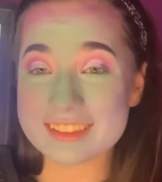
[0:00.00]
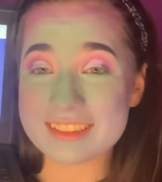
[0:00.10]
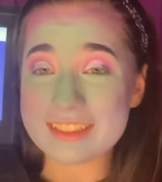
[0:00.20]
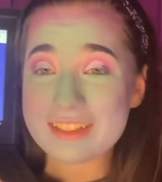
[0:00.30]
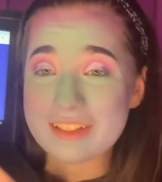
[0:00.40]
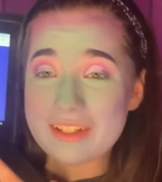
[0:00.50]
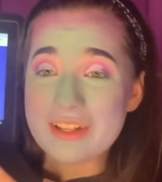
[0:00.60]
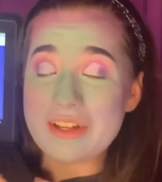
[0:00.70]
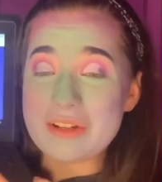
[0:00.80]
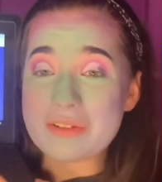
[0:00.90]
like
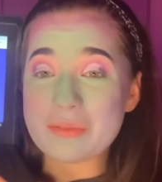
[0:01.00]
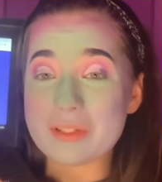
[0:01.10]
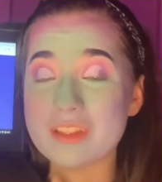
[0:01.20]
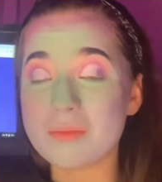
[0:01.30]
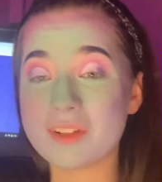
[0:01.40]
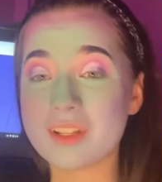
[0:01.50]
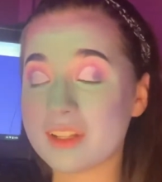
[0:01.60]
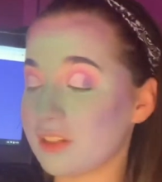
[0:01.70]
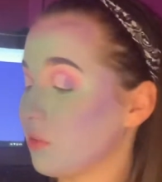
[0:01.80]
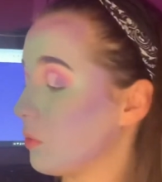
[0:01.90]
really pretty and I
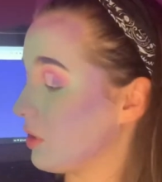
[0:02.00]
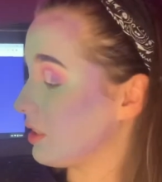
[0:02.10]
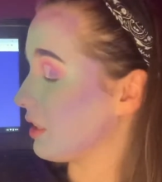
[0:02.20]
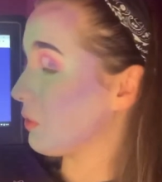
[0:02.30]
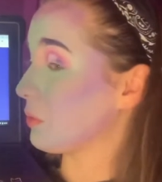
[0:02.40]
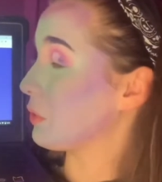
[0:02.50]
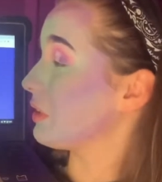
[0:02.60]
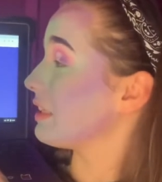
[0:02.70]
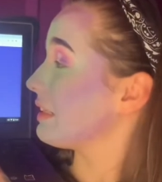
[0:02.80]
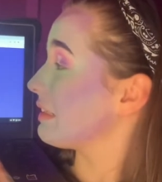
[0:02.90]
don't want it to get ruined.